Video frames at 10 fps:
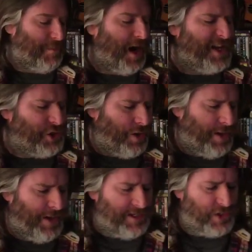But I enjoy
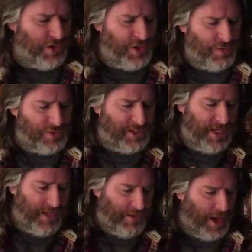it. It's good. You'll
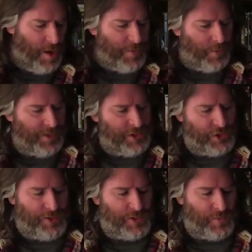see. I hope you will
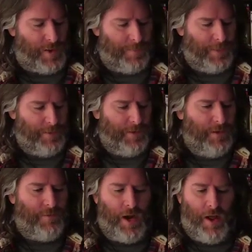enjoy it as well.
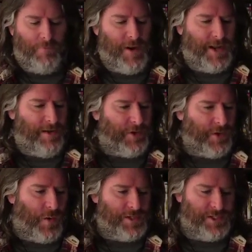Right, I'm ready. I've got the
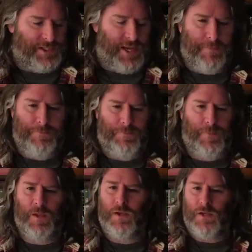questions here.
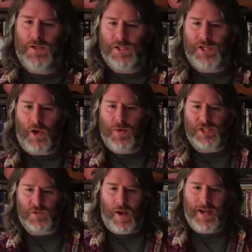So we're
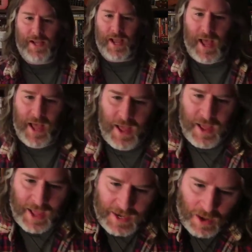just waiting.
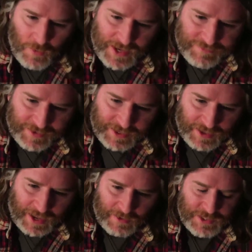Hello, Evie.
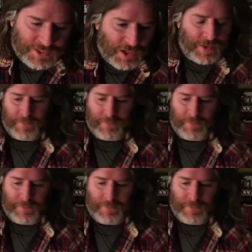How are you doing?